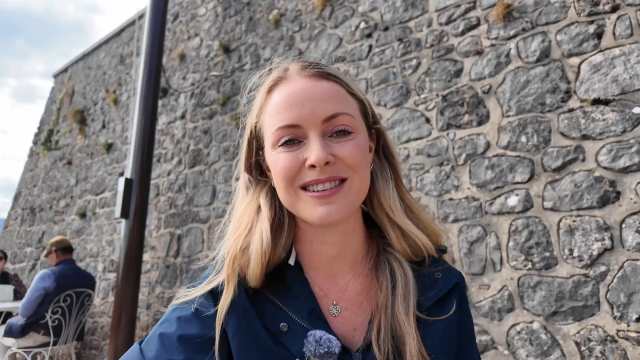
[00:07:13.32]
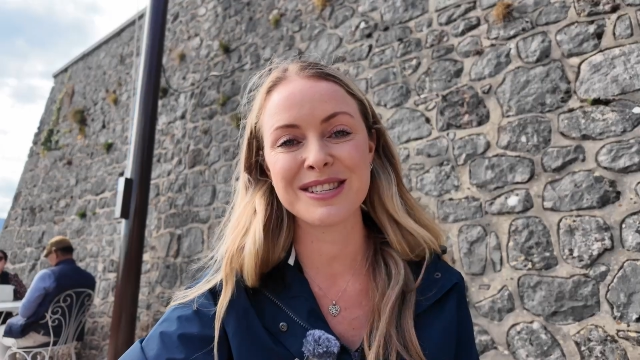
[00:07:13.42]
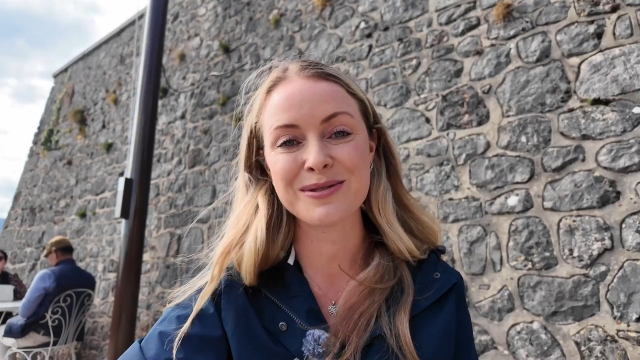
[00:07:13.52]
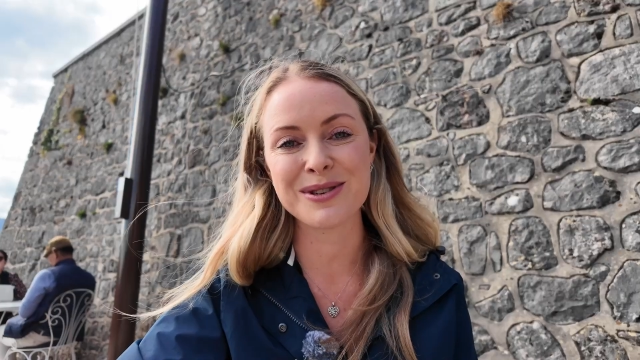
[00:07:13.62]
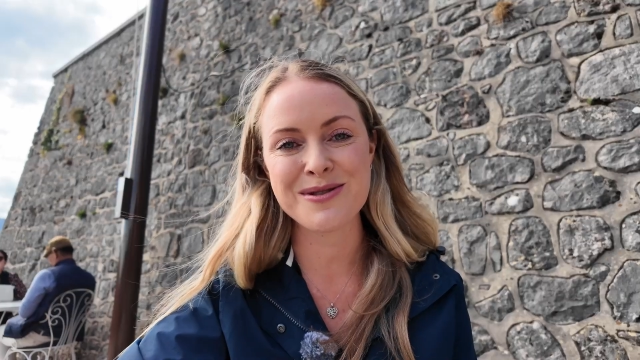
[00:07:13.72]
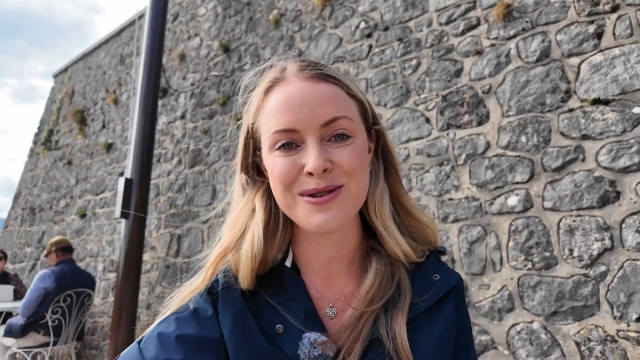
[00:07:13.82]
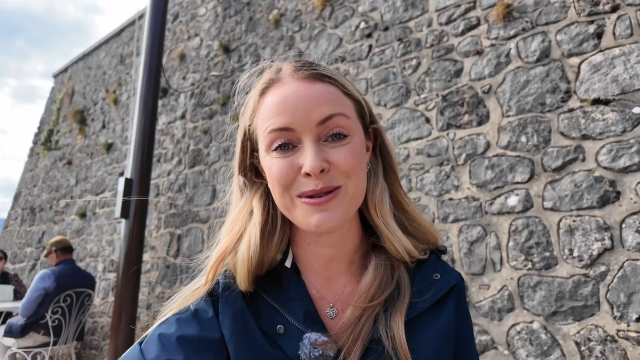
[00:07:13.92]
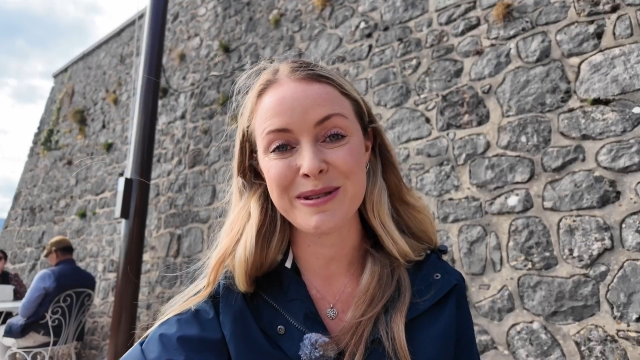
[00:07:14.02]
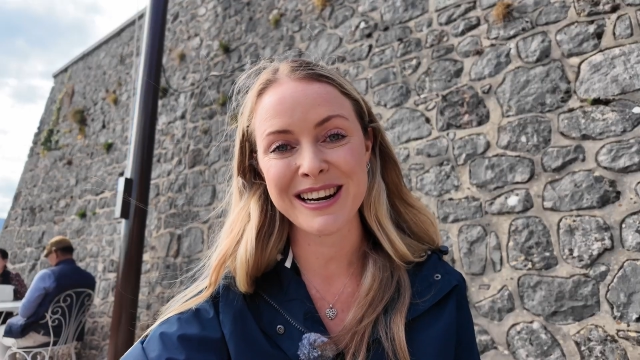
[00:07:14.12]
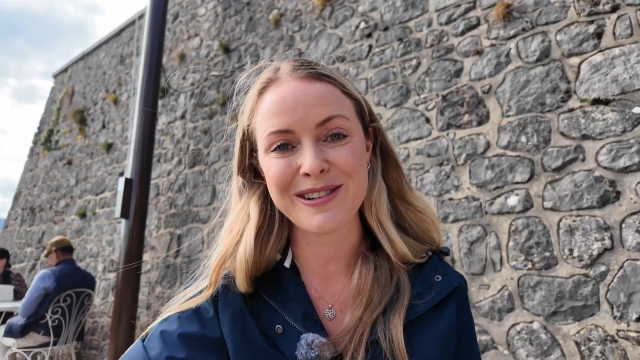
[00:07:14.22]
There's also
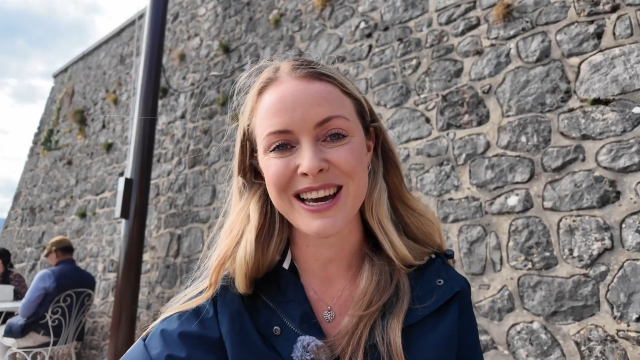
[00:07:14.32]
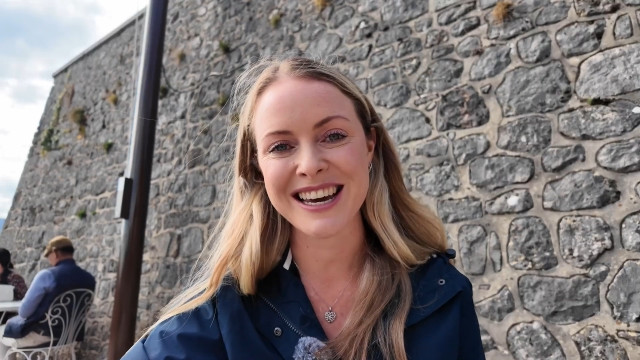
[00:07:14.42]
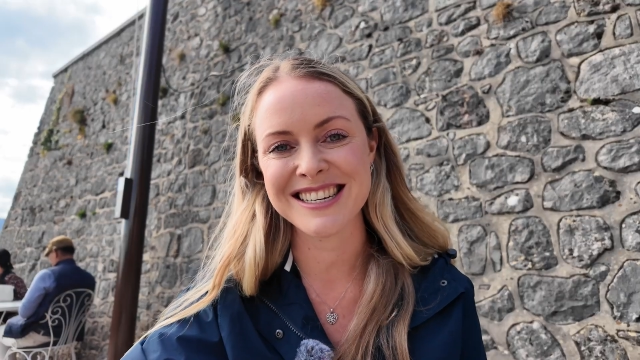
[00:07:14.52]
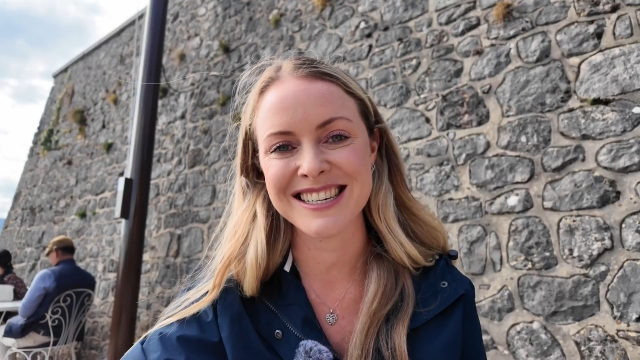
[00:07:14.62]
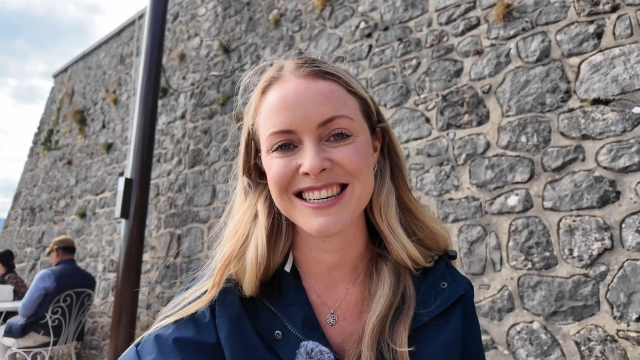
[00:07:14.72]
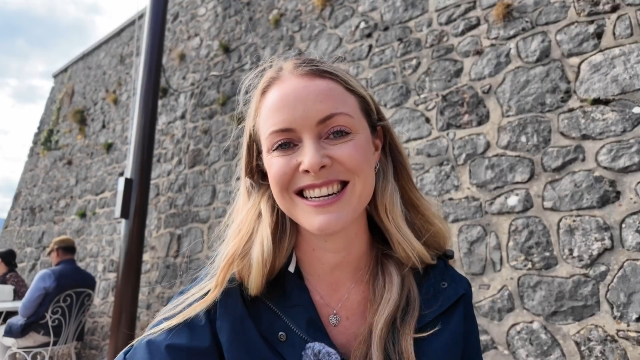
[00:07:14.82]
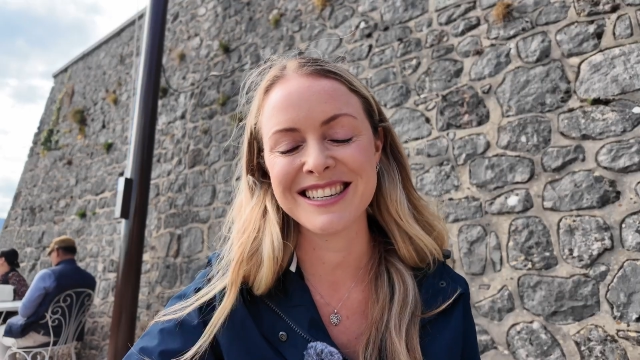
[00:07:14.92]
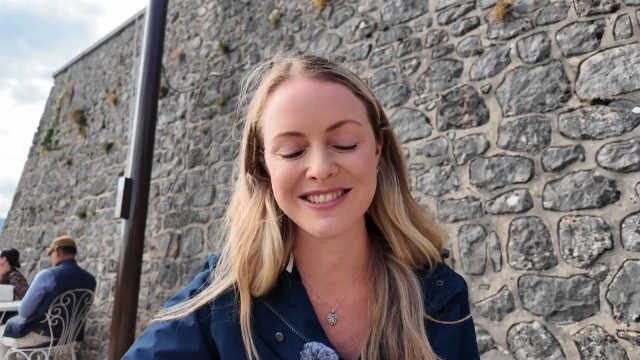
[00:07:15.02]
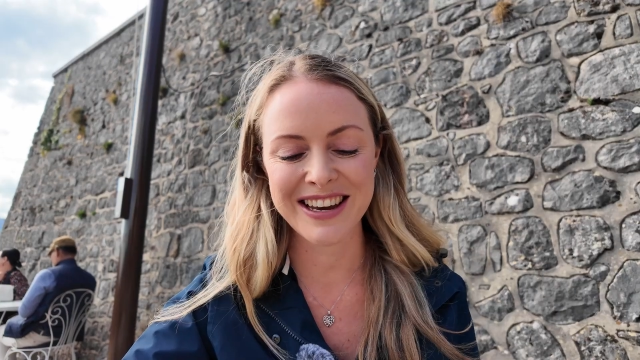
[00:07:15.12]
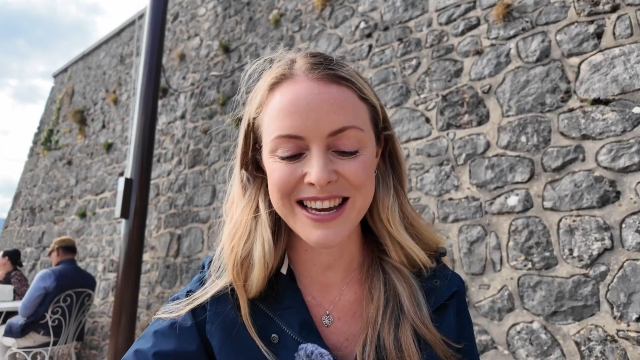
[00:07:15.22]
no better
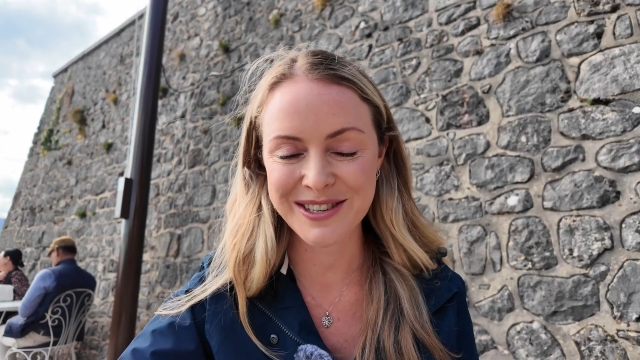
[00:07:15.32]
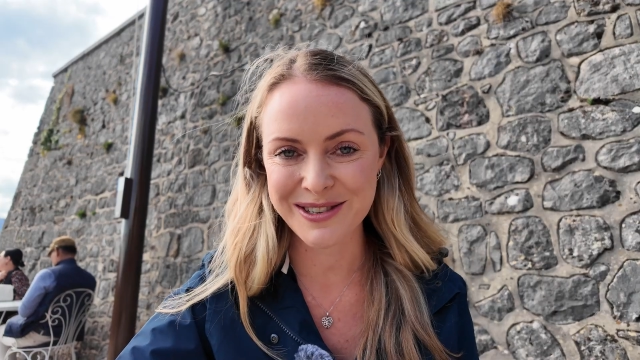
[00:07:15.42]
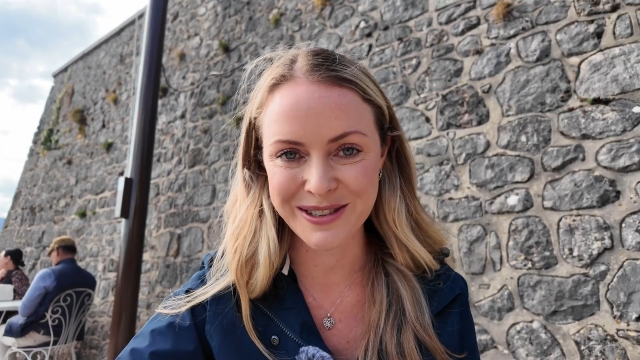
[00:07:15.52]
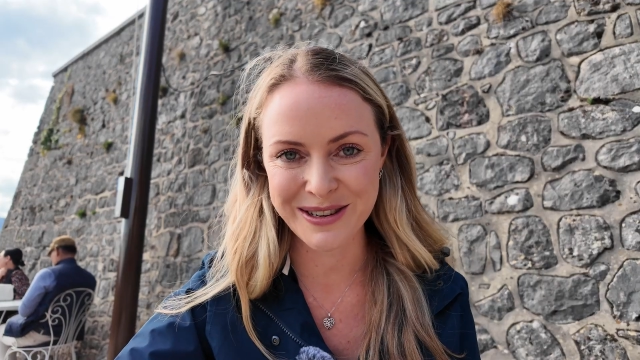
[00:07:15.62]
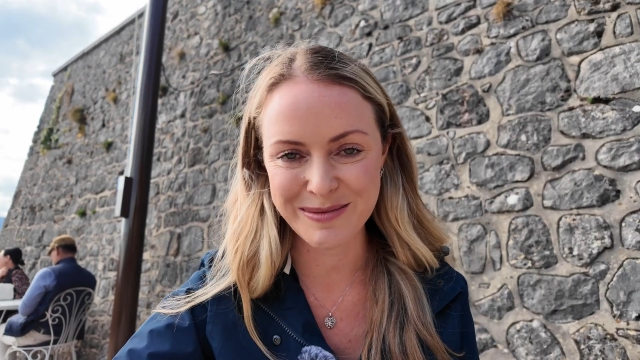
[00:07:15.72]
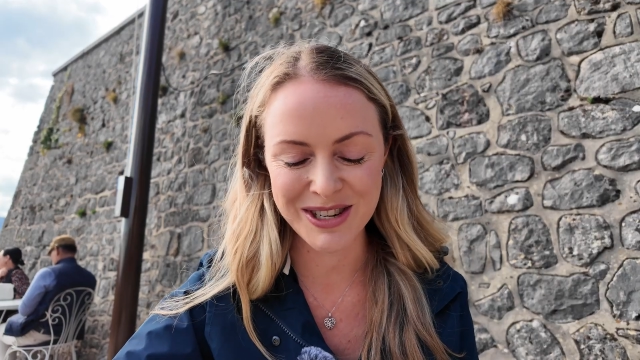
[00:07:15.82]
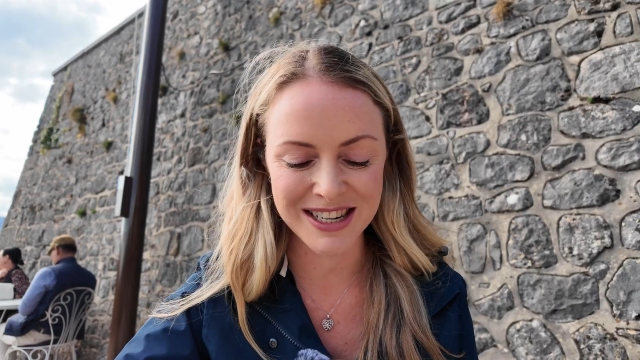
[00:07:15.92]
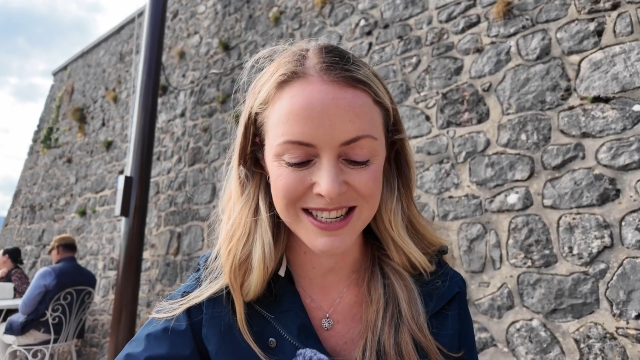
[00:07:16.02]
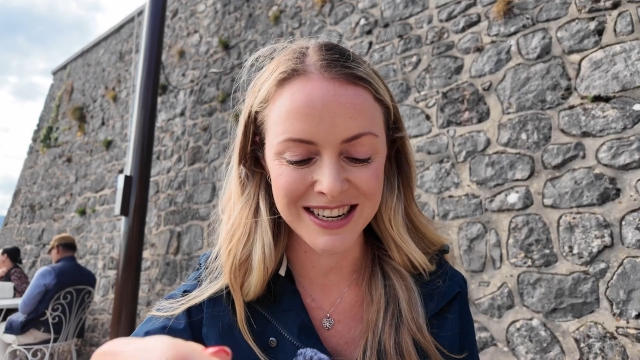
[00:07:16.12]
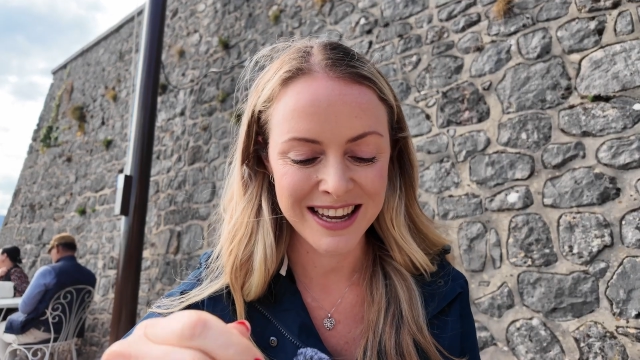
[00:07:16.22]
location to eat your
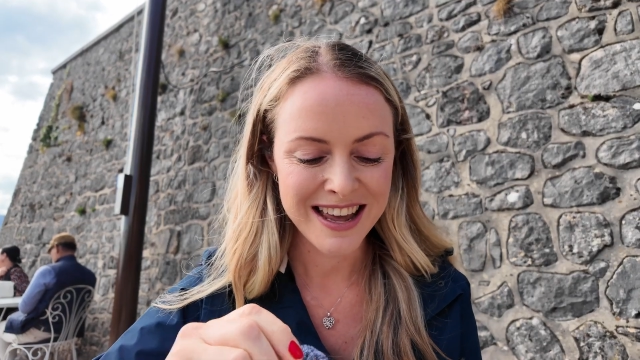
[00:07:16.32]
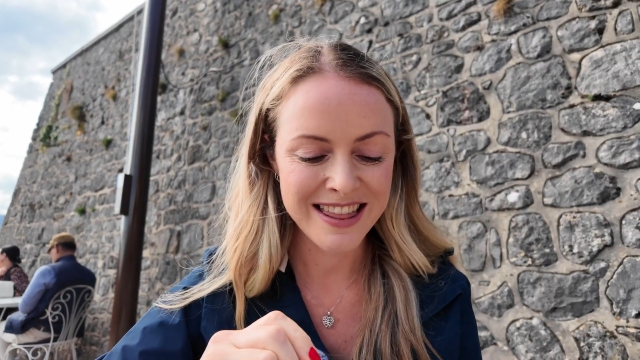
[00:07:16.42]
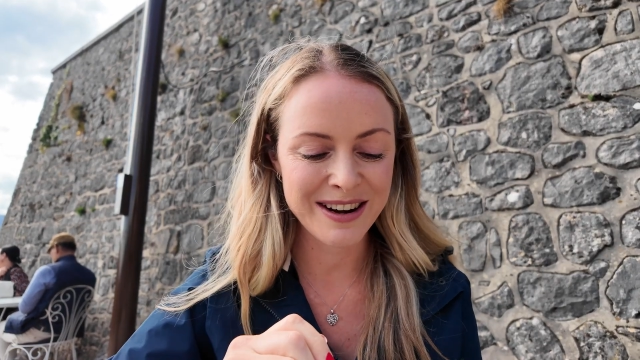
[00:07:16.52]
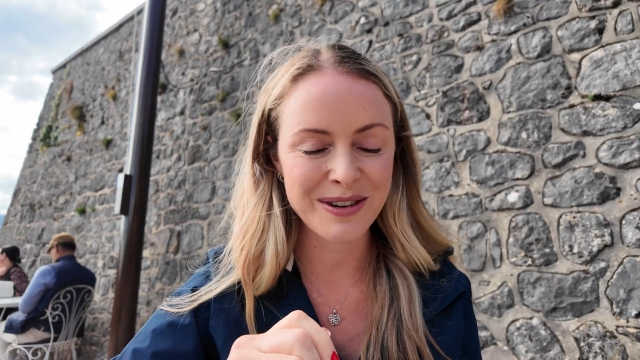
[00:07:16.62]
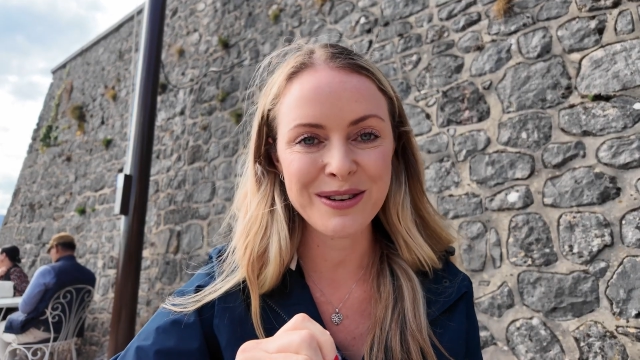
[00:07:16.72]
Kremschnitter than